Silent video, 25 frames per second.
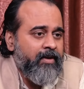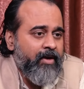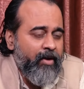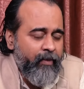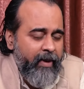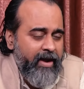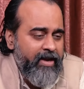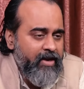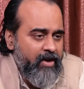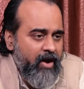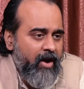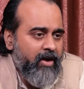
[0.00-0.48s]
Oh
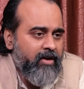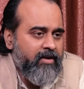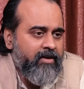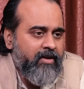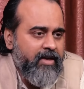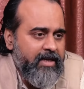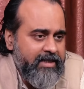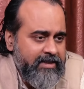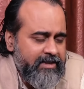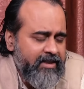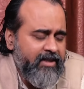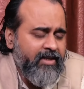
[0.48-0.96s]
my God,
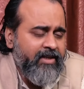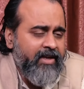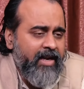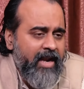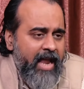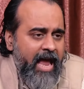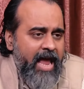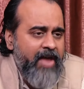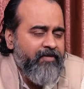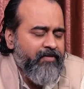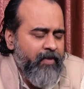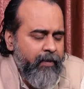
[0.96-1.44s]
isn't
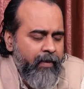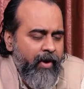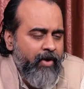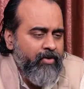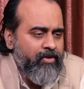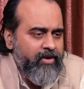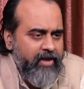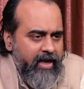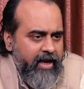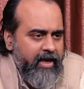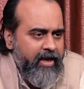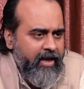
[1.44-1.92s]
life
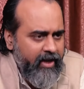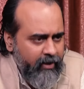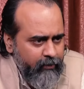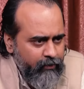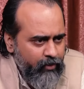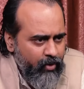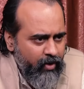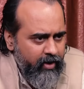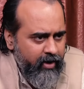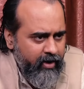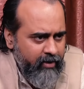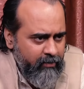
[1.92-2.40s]
about gaining
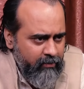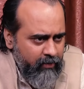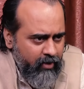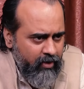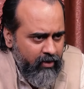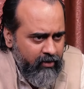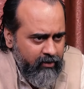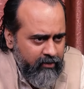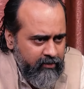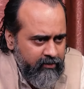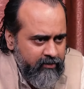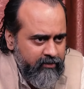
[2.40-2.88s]
more and
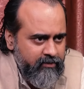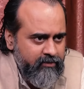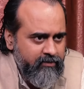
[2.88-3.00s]
more?